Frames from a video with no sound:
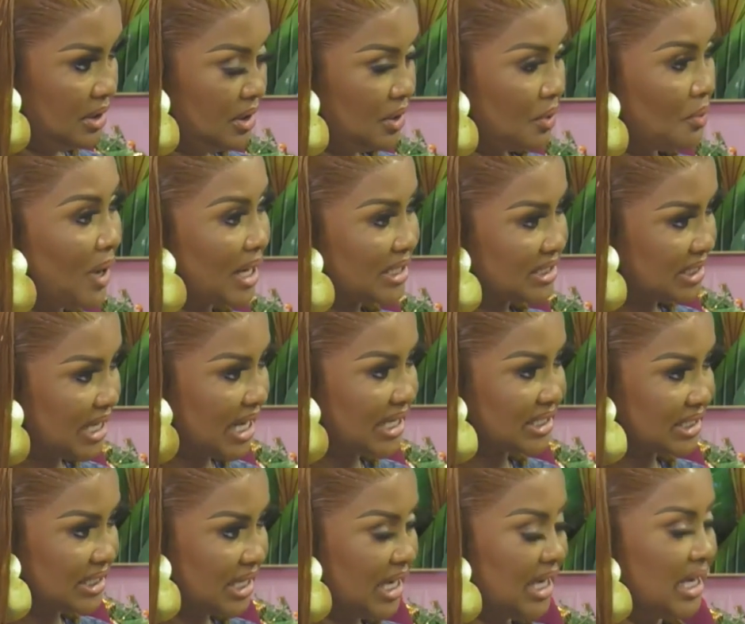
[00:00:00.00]
What you
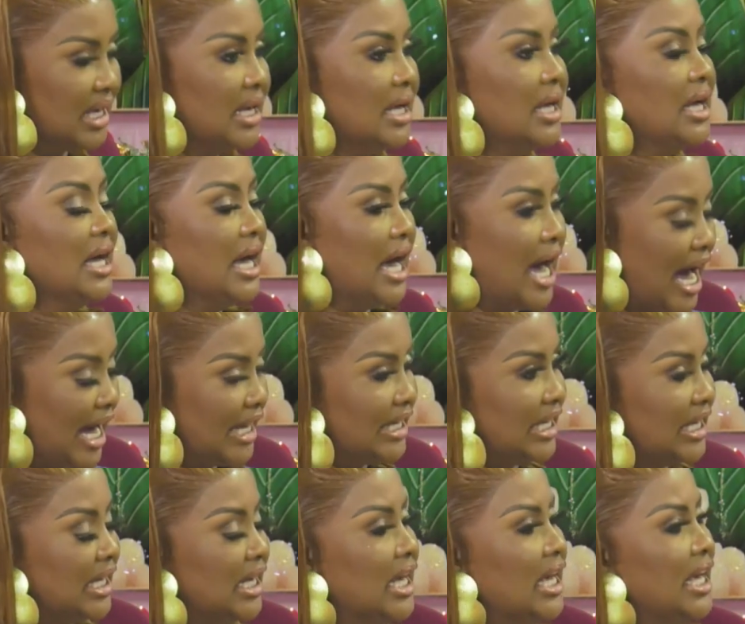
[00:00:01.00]
say?
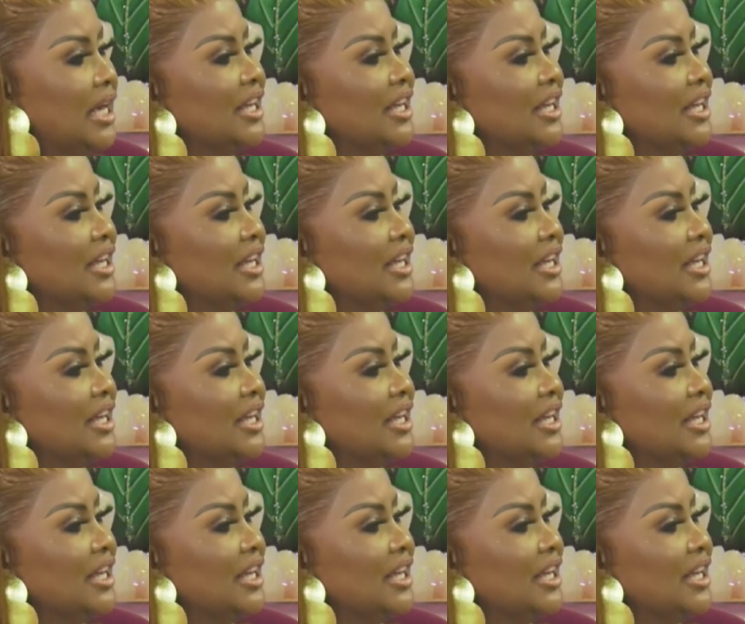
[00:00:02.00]
Amen.